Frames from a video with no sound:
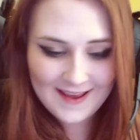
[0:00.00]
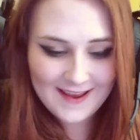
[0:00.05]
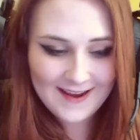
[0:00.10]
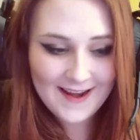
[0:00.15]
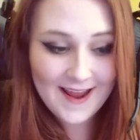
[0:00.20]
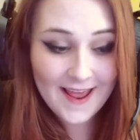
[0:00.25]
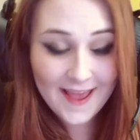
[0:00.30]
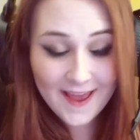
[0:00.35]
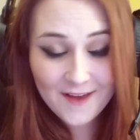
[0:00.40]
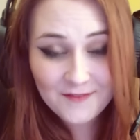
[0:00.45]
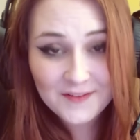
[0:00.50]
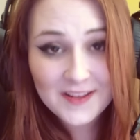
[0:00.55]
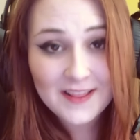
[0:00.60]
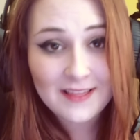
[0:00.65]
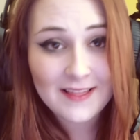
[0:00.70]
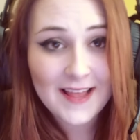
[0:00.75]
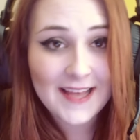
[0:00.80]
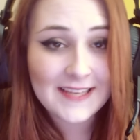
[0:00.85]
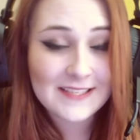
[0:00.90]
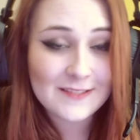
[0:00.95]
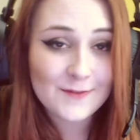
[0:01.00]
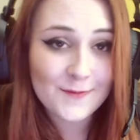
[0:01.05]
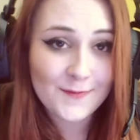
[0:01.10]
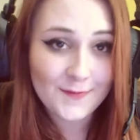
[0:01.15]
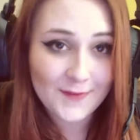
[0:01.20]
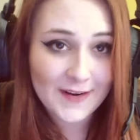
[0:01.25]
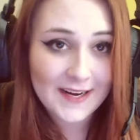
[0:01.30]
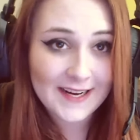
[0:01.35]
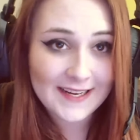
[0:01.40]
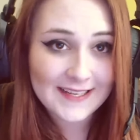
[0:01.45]
And I have The Last of
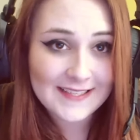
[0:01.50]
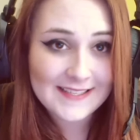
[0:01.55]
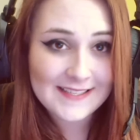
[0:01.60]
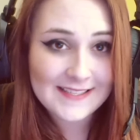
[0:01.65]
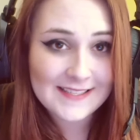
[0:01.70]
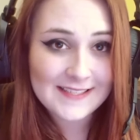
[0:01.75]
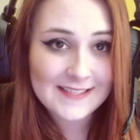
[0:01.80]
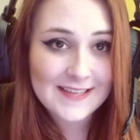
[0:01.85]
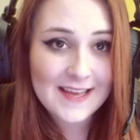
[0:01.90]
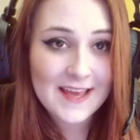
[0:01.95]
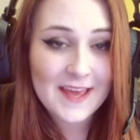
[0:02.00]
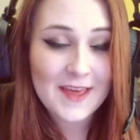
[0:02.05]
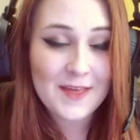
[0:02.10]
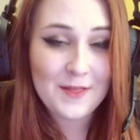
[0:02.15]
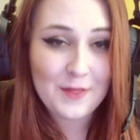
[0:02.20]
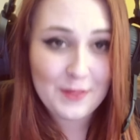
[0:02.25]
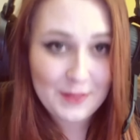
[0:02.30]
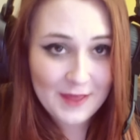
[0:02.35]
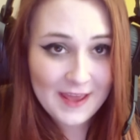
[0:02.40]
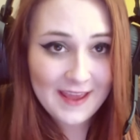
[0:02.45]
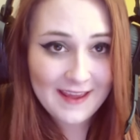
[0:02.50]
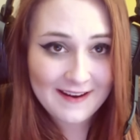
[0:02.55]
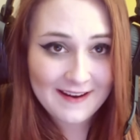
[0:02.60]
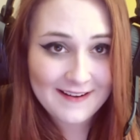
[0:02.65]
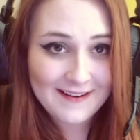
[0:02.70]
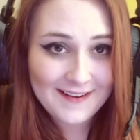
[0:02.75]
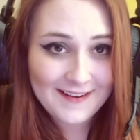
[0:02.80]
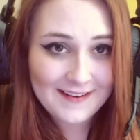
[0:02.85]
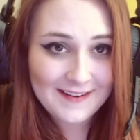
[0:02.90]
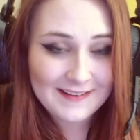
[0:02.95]
Us
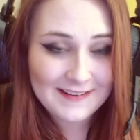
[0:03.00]
there.